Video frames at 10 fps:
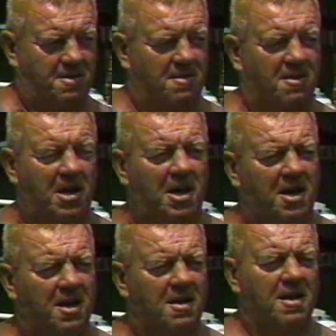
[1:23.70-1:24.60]

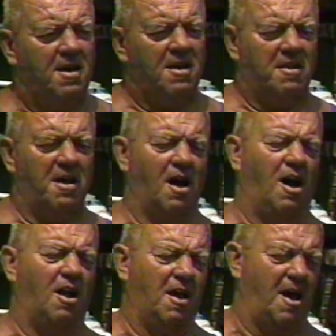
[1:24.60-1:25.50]
lead. They
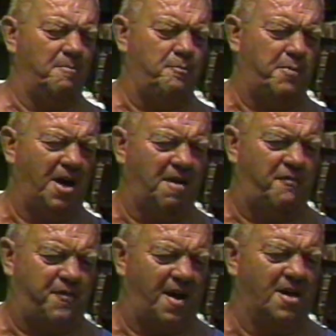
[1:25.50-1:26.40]
all had big
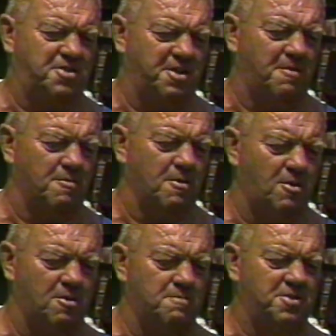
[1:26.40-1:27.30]
fancy
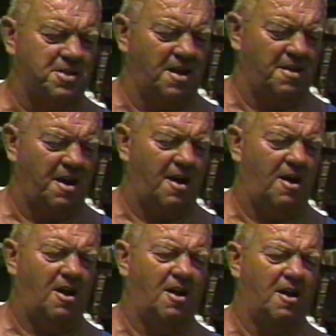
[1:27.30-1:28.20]
robes, and they
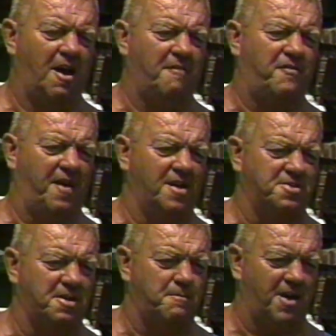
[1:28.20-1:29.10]
all had
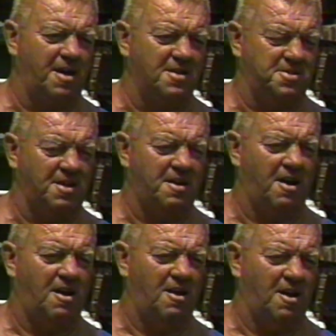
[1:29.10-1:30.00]
fancy pants, and they
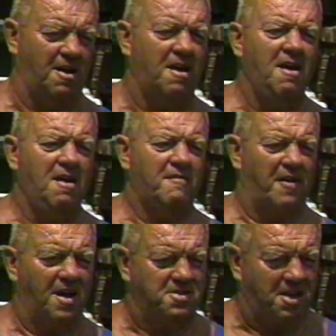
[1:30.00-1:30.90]
all had
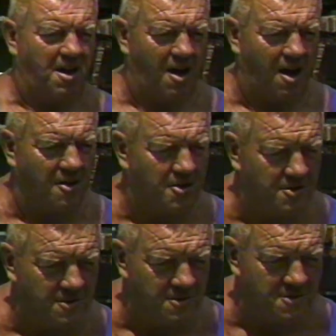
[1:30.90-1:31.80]
fancy
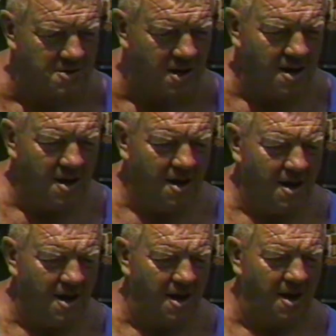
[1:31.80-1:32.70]
hairdos.
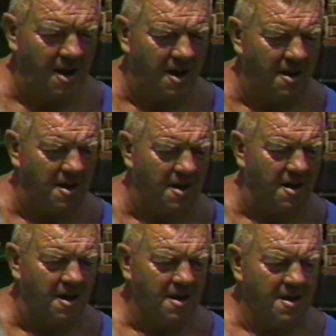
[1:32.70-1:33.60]
And
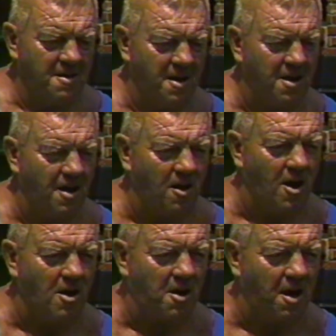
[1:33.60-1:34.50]
then
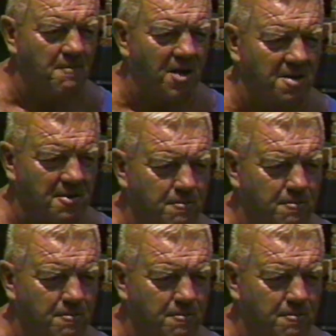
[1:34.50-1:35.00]
along came Dick the